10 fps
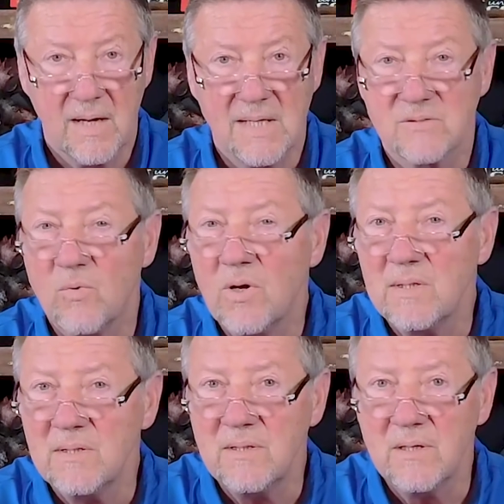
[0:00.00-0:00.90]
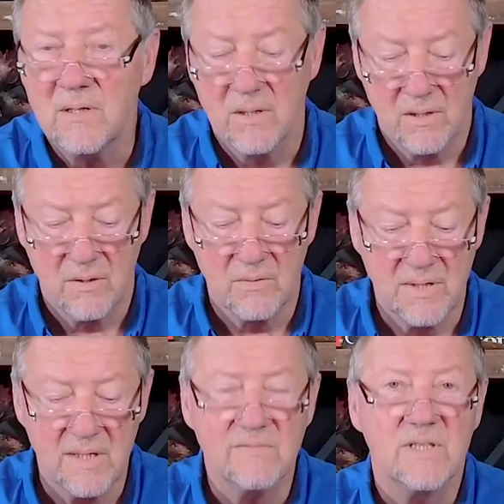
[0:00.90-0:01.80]
As one who
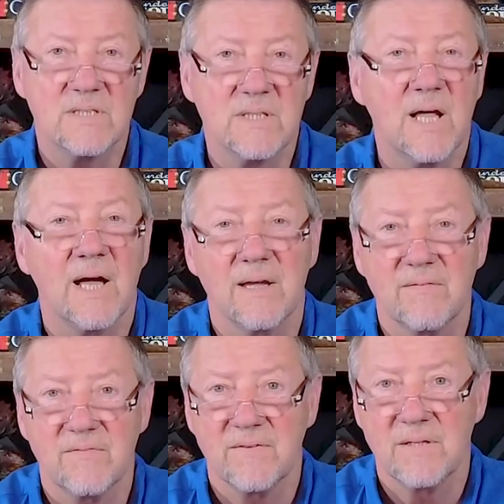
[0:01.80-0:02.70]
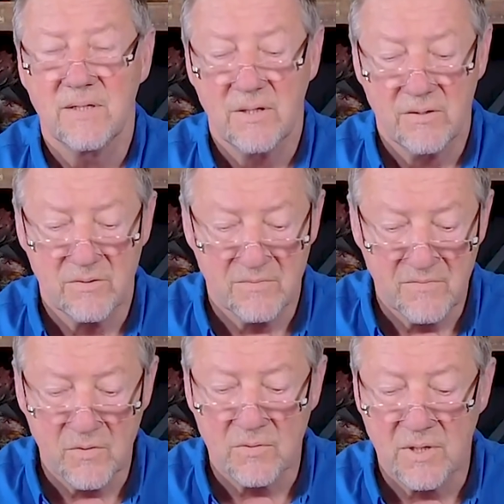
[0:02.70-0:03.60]
gives his life to
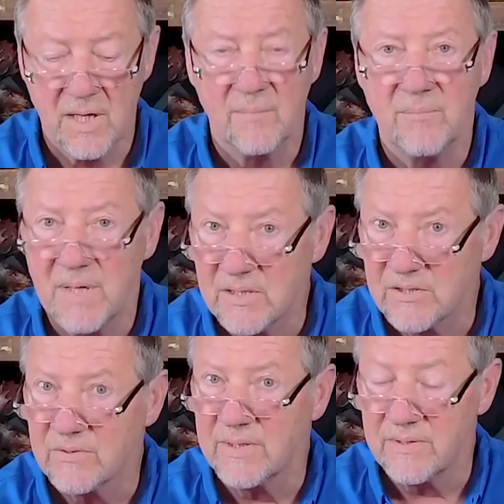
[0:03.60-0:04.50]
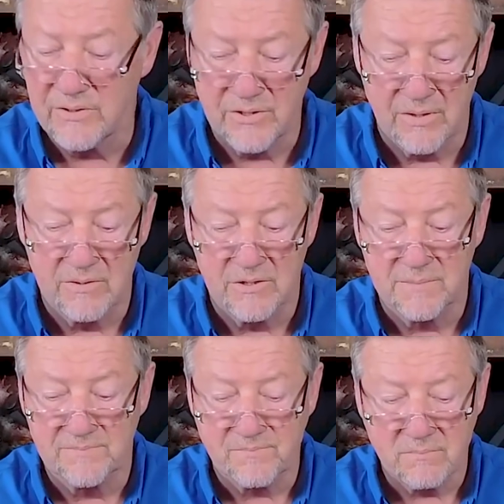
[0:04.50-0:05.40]
full time ministry in the
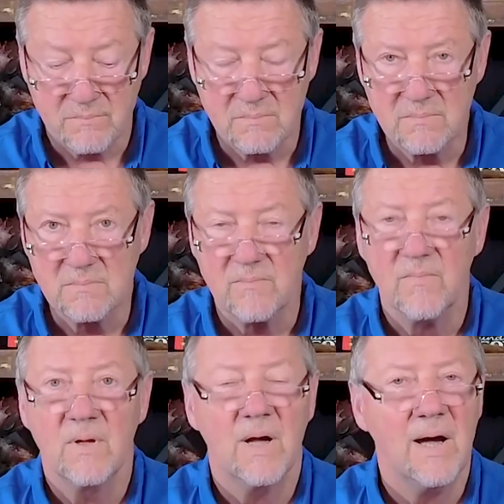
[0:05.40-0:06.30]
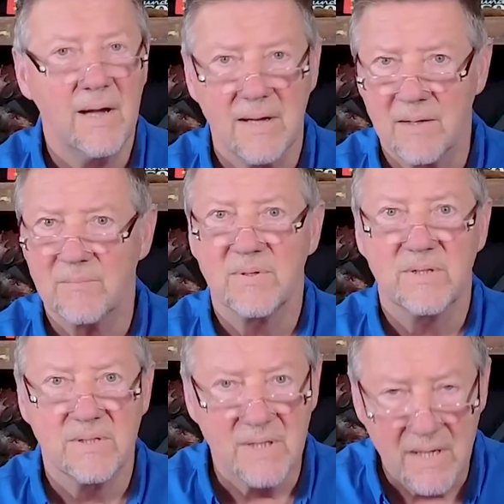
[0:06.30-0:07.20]
church, I am
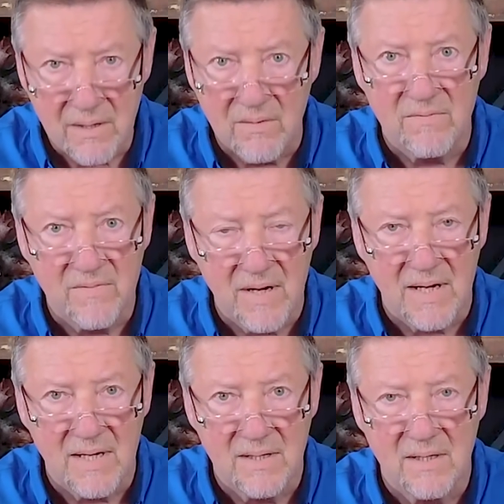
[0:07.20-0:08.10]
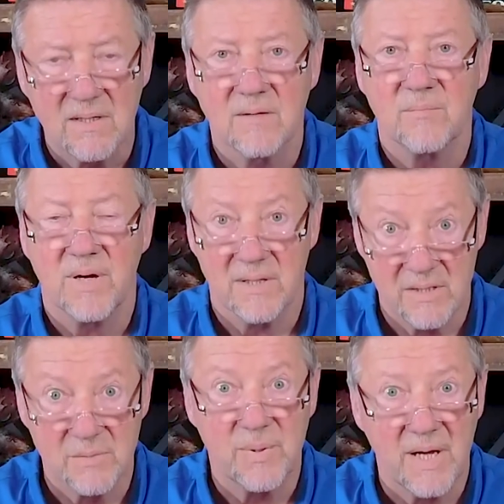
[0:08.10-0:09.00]
terrified by
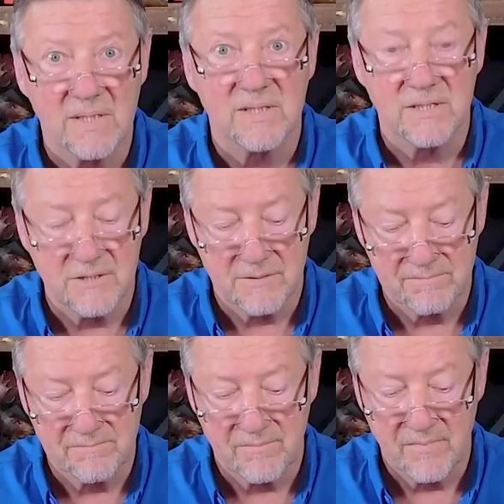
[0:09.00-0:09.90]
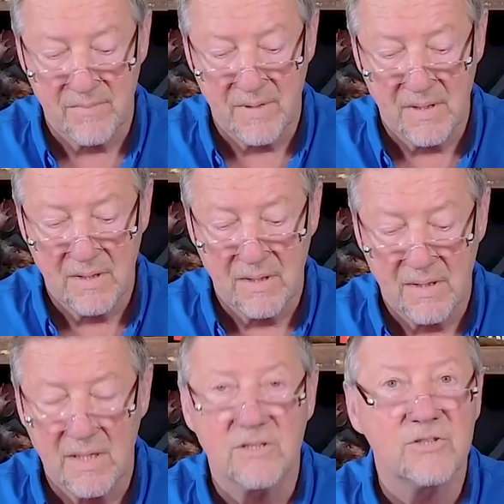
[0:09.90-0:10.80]
this passage.
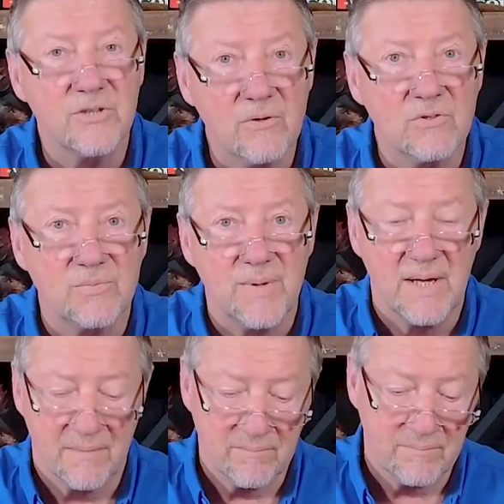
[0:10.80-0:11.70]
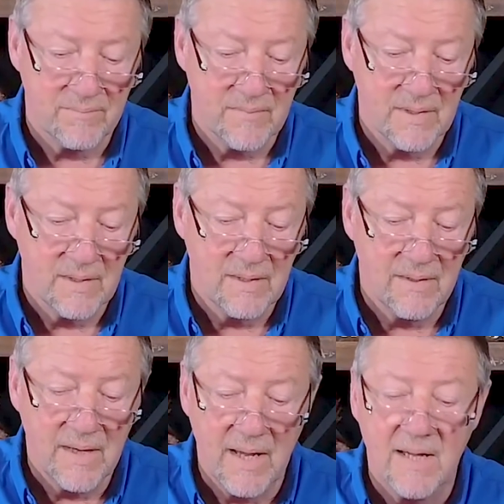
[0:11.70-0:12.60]
It shows me
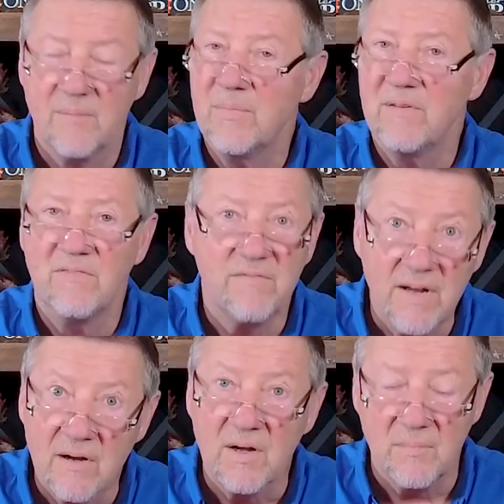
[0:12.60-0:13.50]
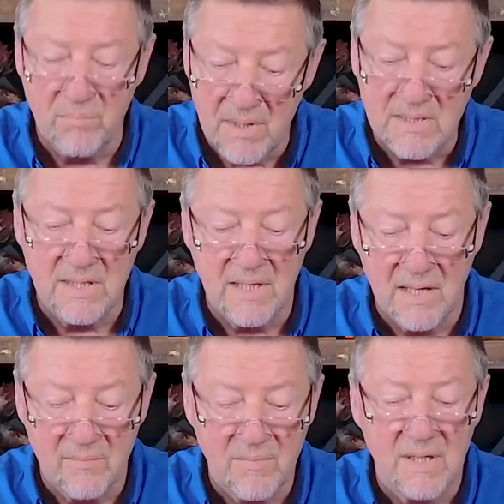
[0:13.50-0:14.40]
that I can be very busy
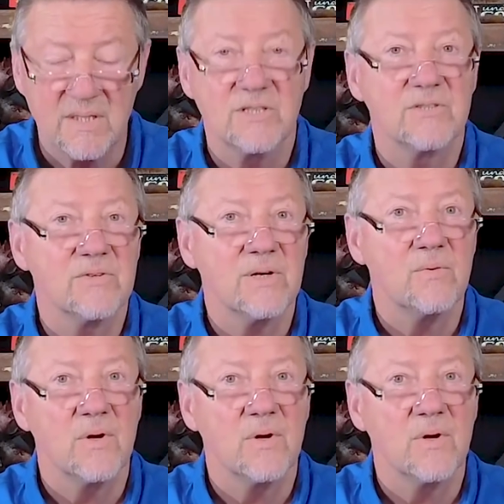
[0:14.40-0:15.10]
in ministry